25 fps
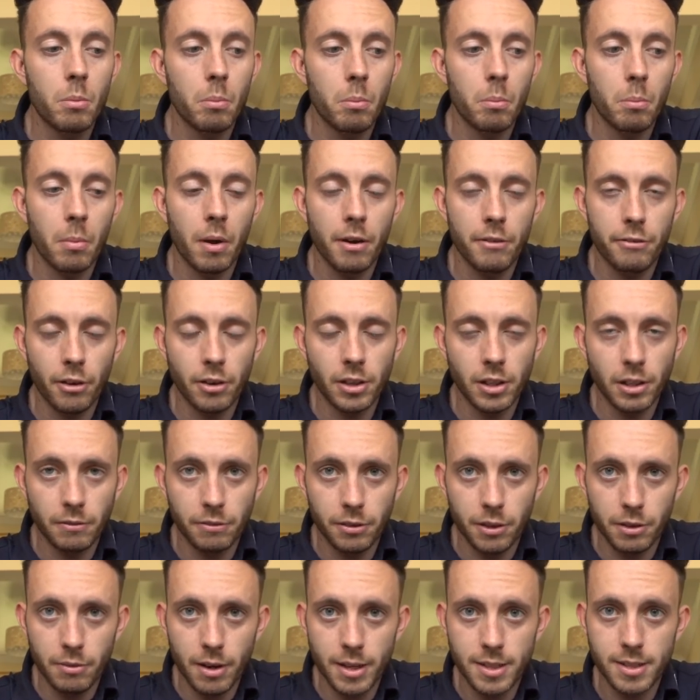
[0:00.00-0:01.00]
my funding
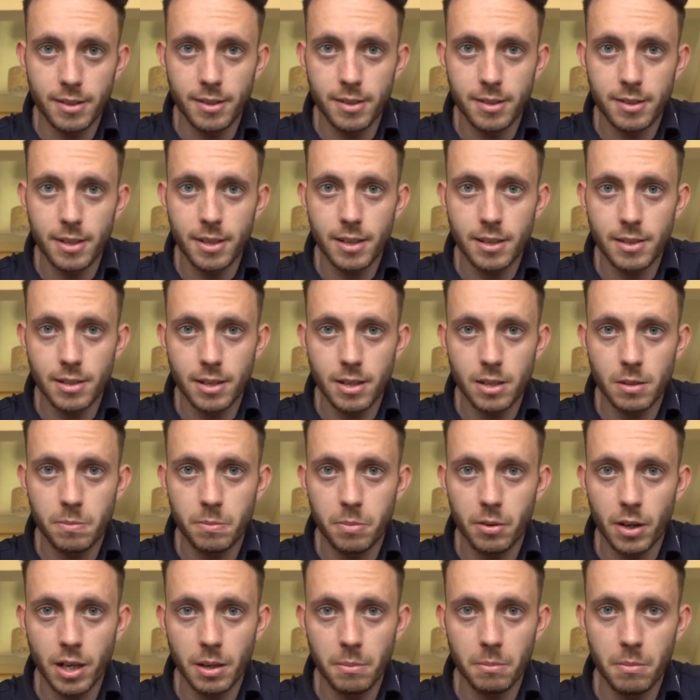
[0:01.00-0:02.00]
for the rest of the season is
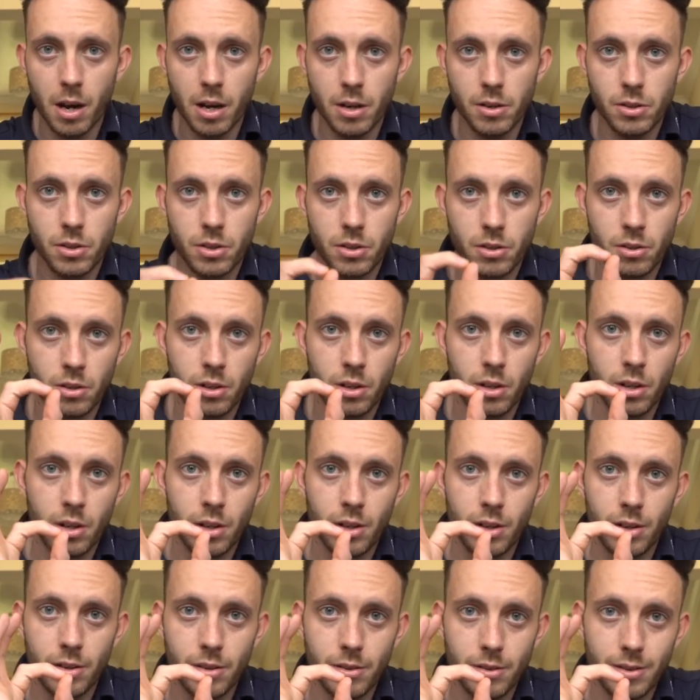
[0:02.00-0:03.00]
pretty much
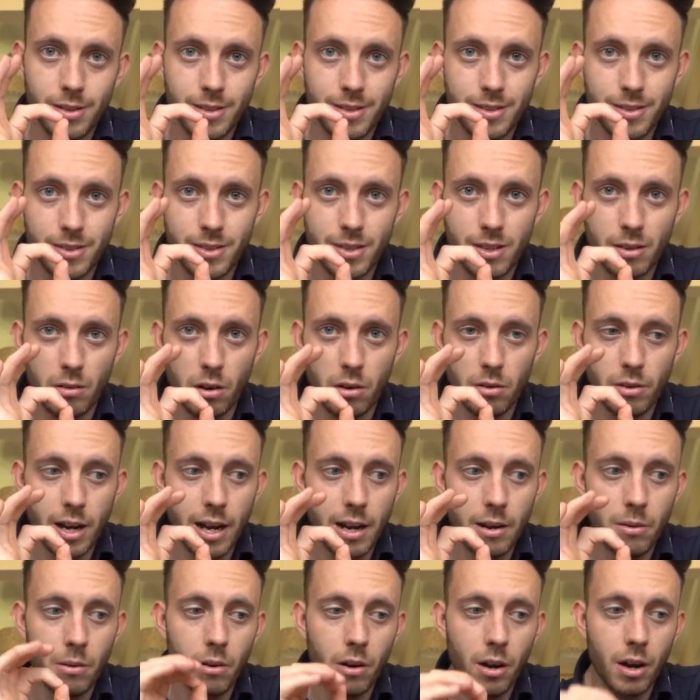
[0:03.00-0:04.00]
zero now.